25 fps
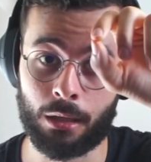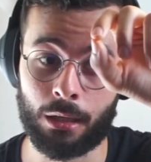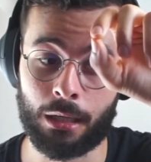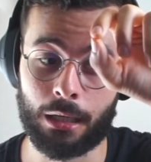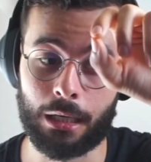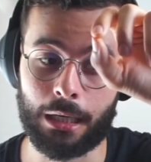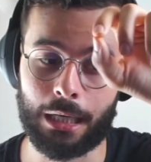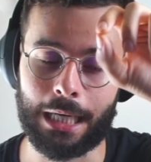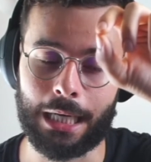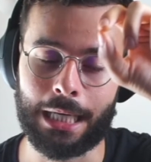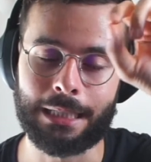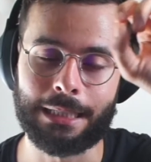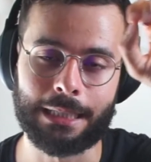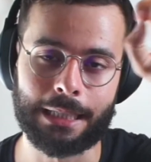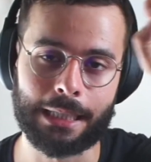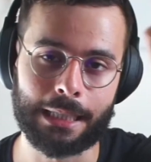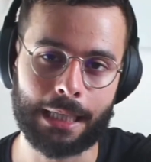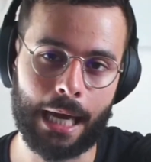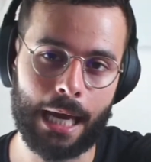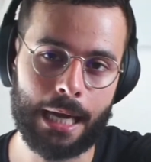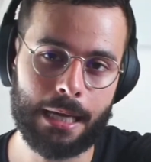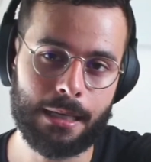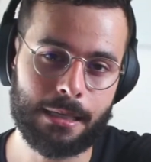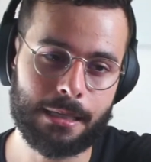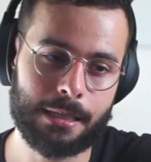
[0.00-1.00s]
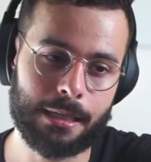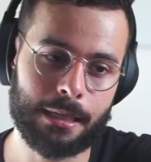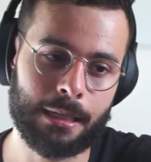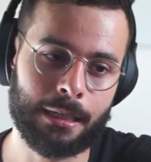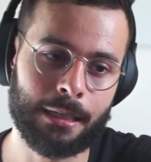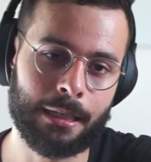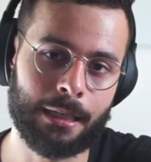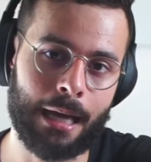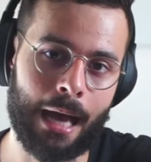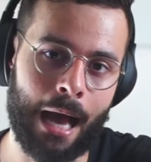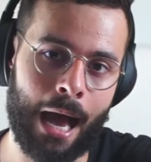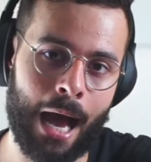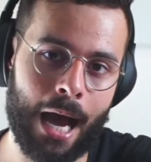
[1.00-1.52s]
it creates
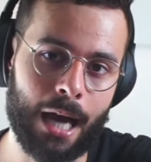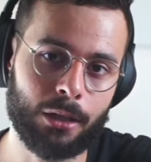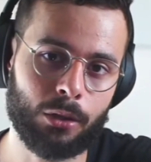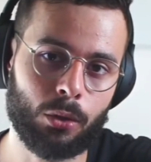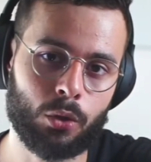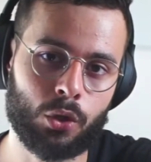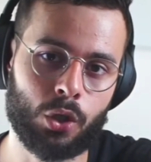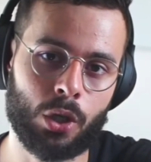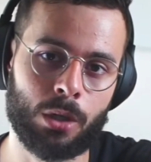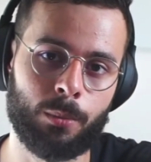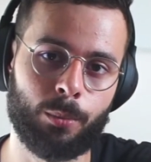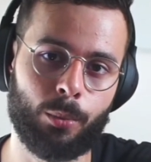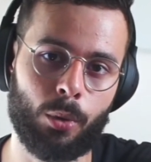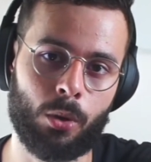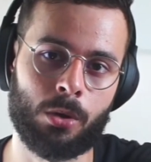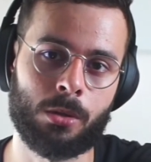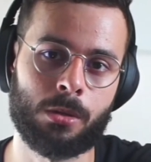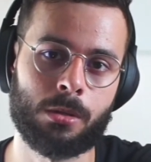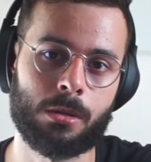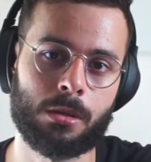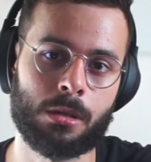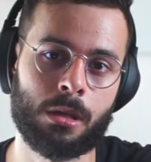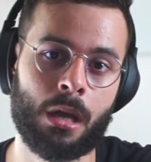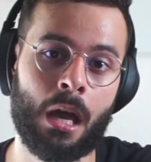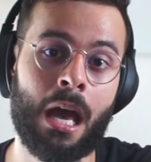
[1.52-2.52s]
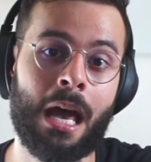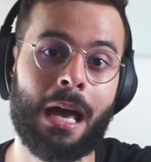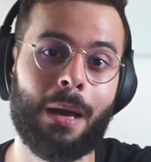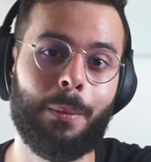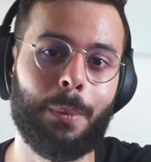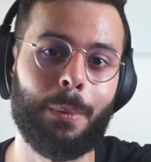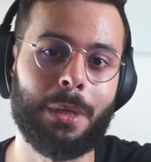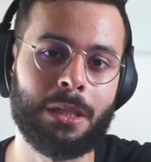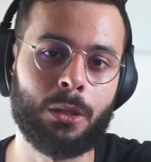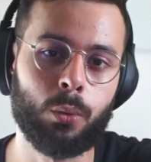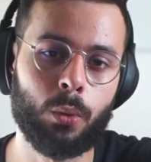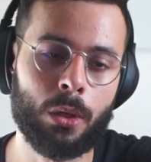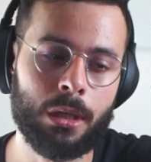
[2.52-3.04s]
hydrogen bonds
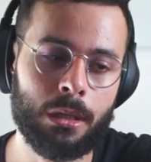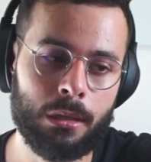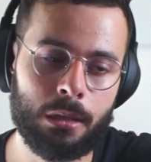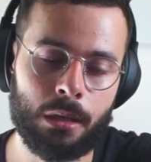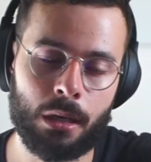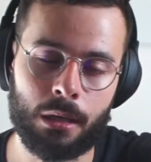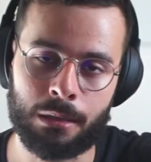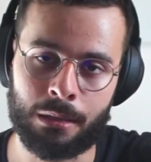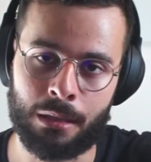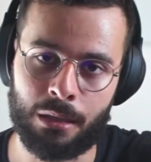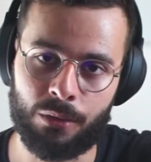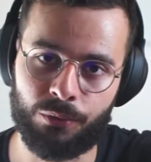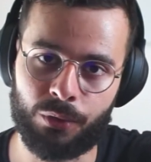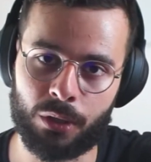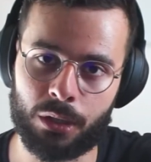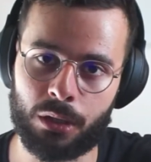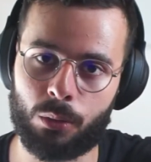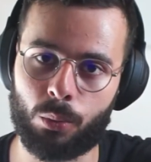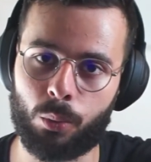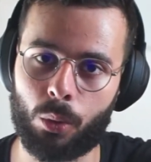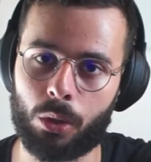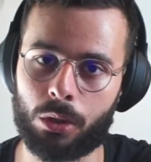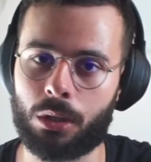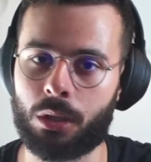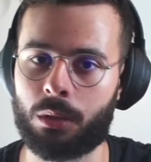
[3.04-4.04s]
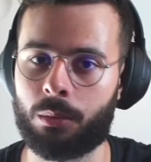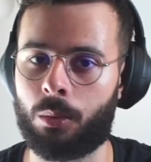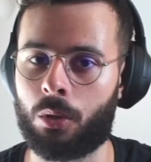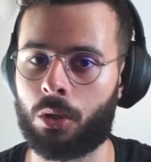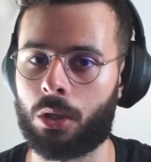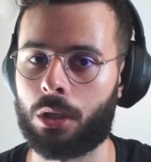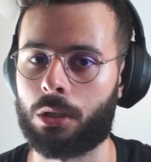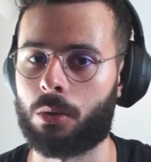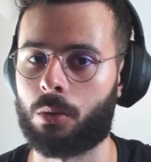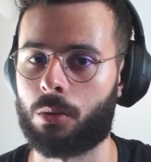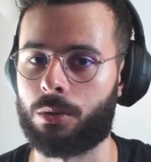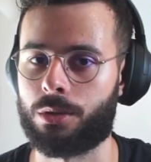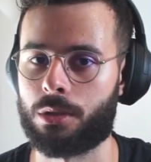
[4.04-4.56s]
between the different water
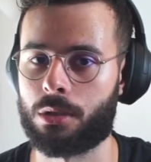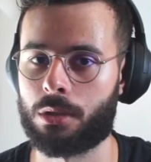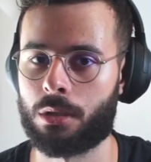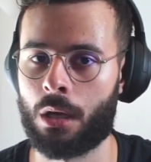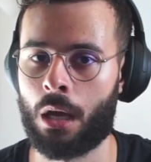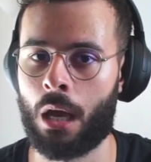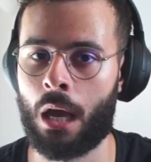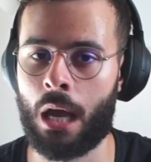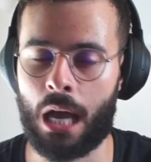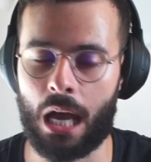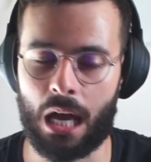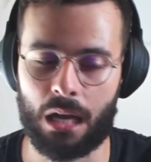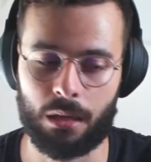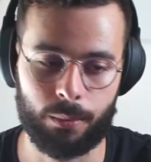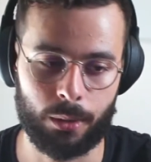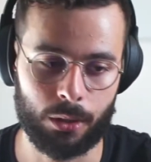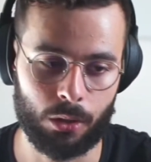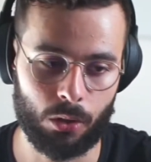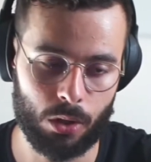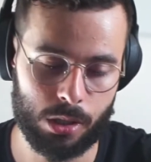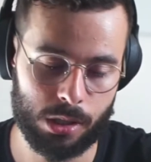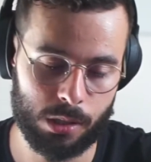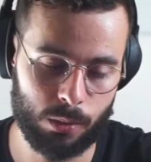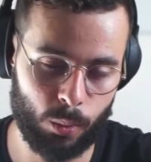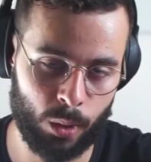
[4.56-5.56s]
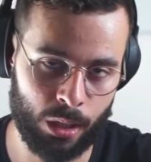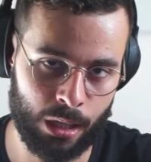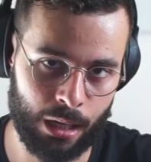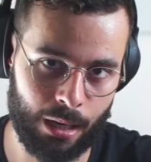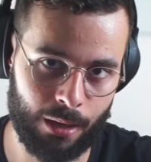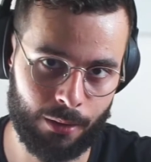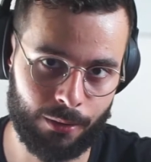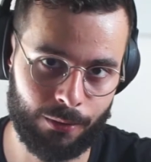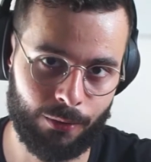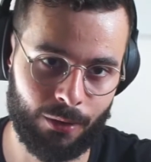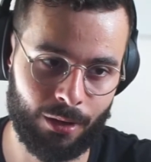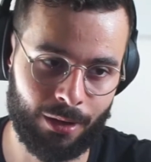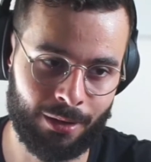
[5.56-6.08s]
molecules. And because we have
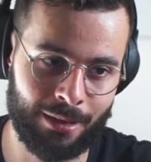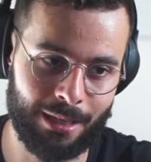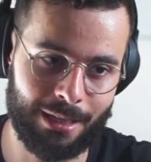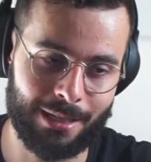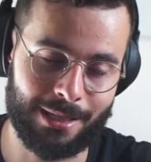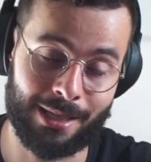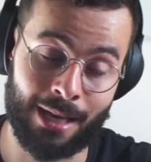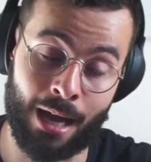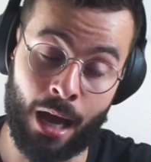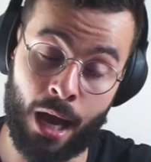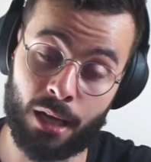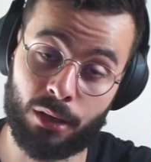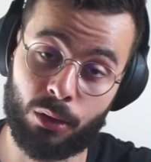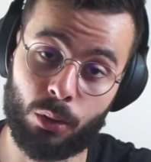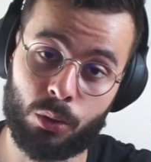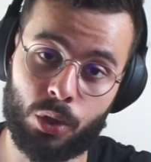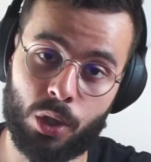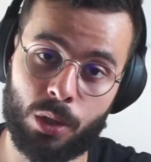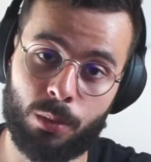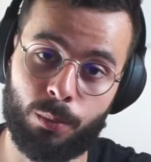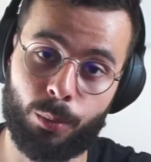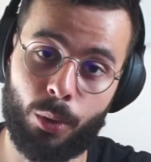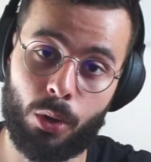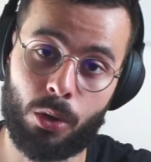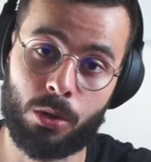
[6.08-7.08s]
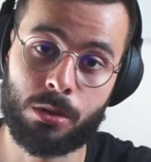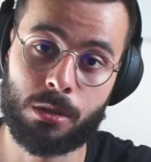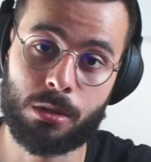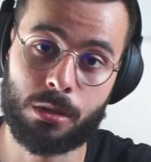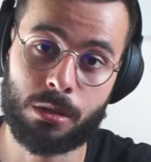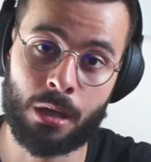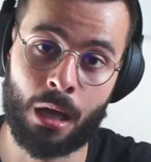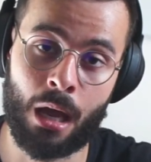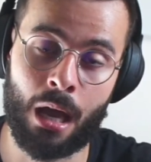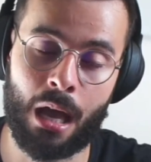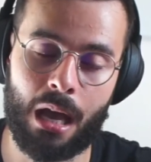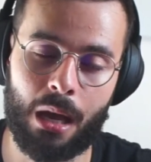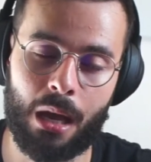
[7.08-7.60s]
these hydrogen bonds,
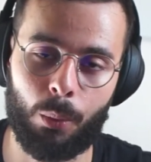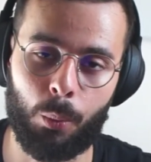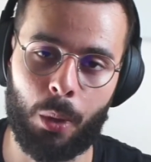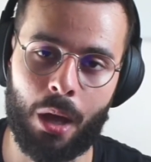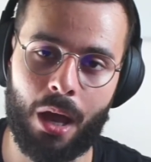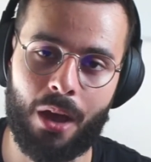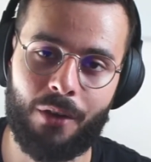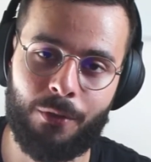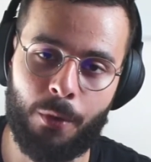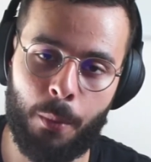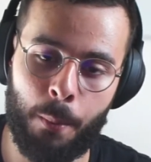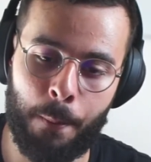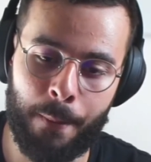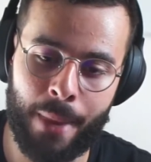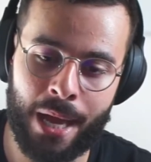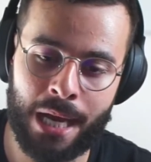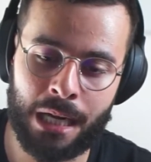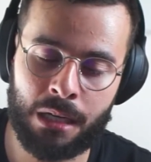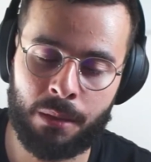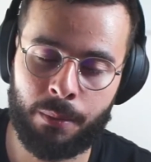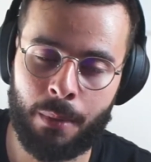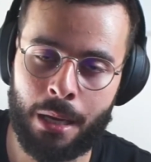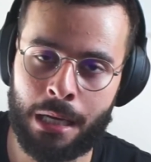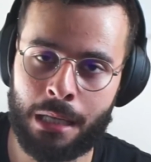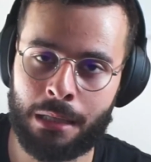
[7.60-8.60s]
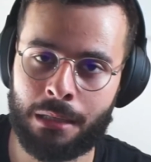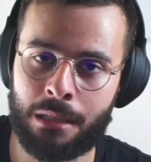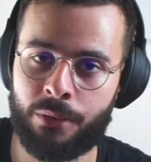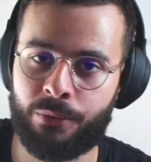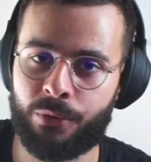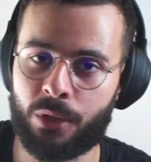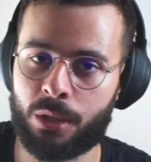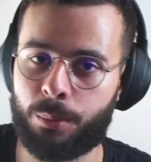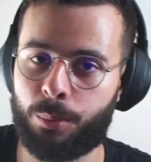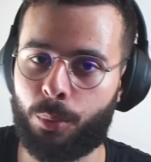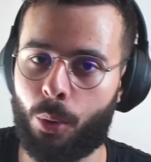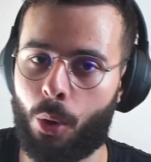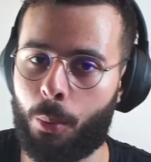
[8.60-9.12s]
we have many different
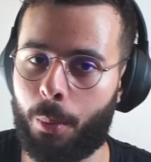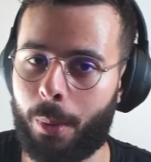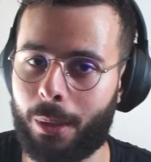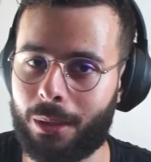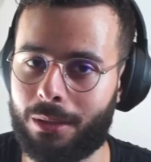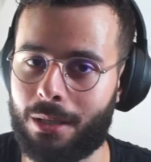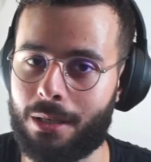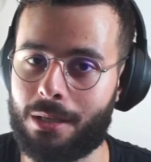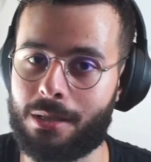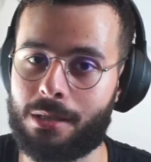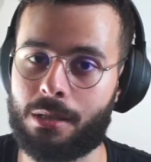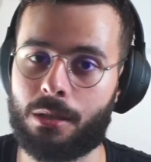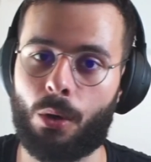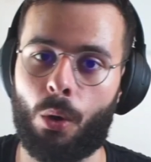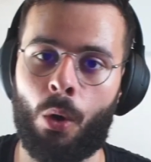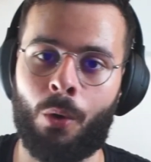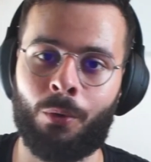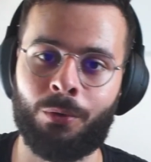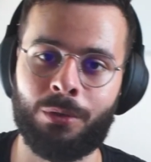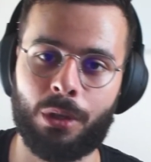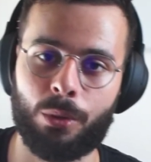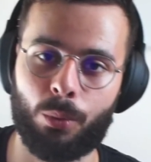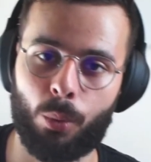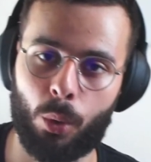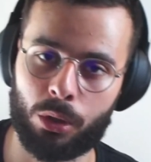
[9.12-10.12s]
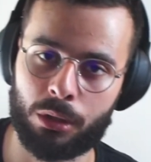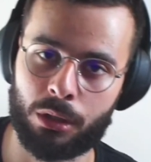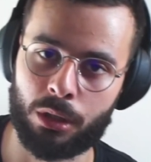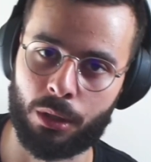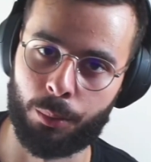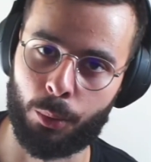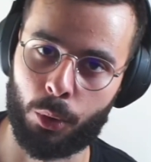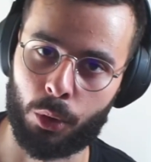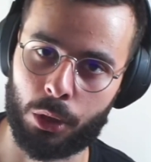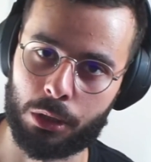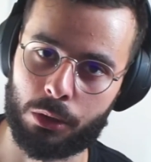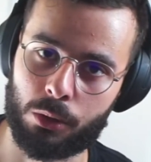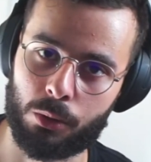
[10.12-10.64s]
properties of the water
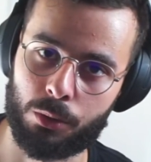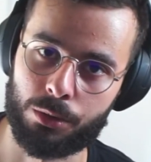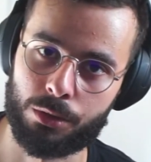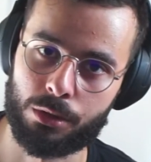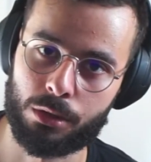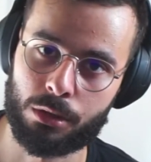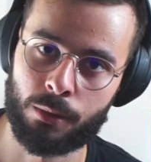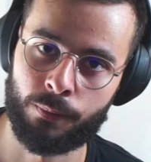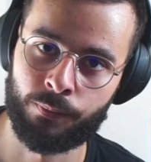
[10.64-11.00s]
molecules.